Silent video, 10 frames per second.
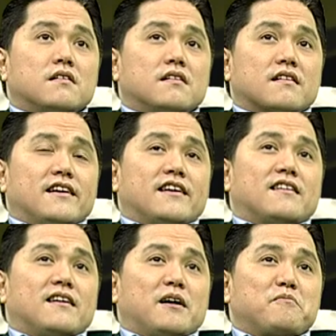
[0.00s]
Again,
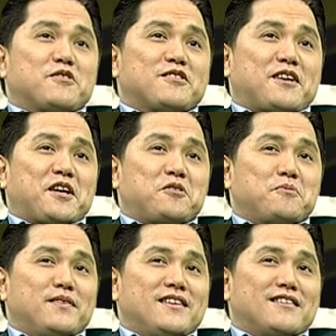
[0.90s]
I'm not trying to
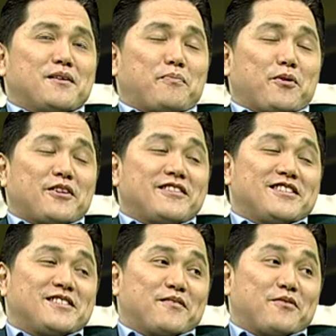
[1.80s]
be a
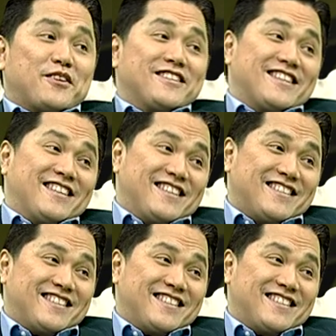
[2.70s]
politician for Italy.